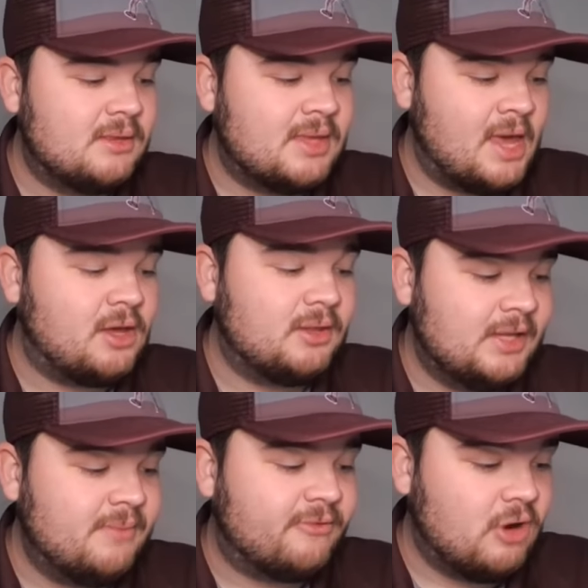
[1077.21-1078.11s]
they could
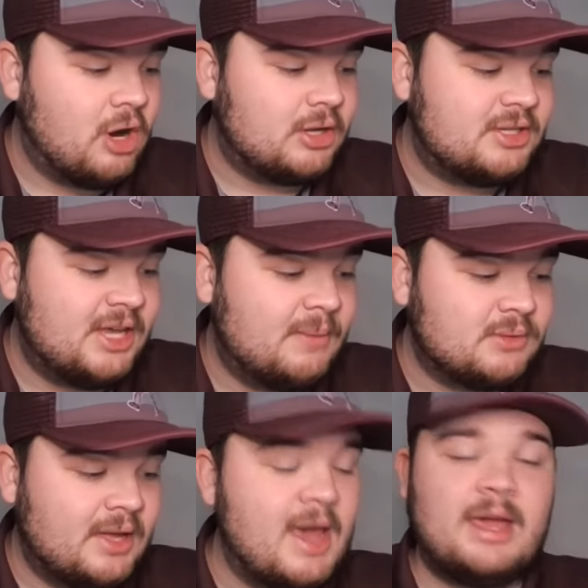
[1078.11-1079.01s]
leapfrog
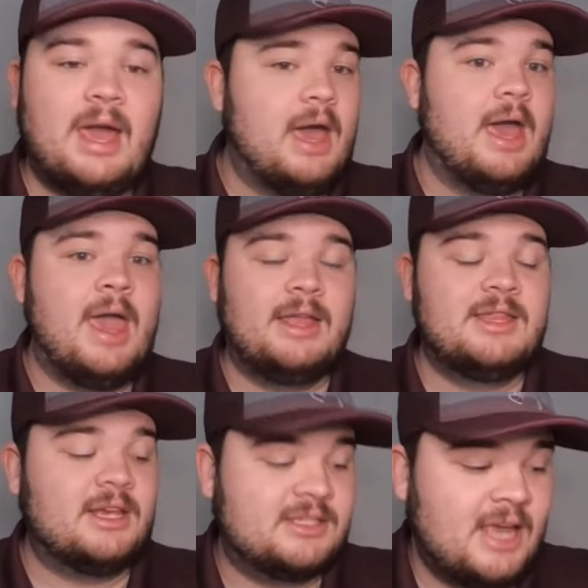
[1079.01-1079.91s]
teams like a
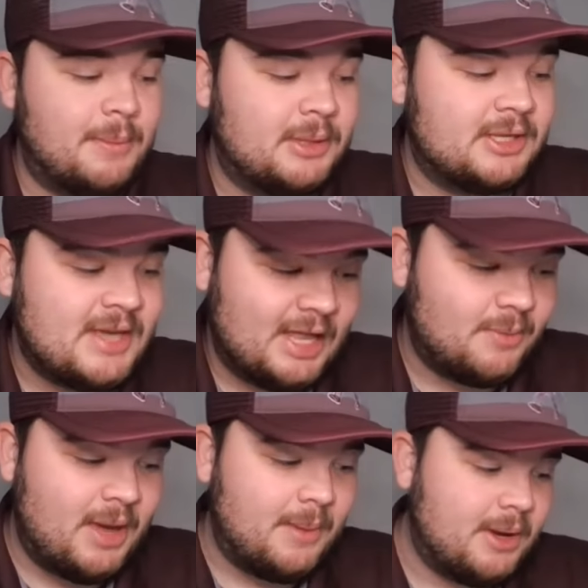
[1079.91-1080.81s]
Nick Saban-less
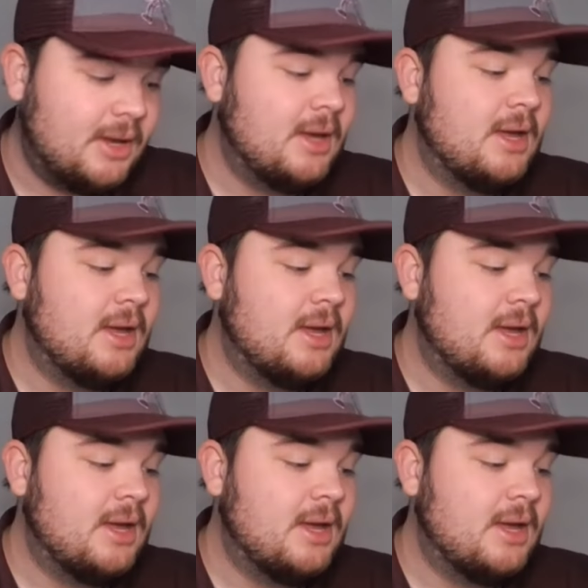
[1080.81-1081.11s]
Alabama,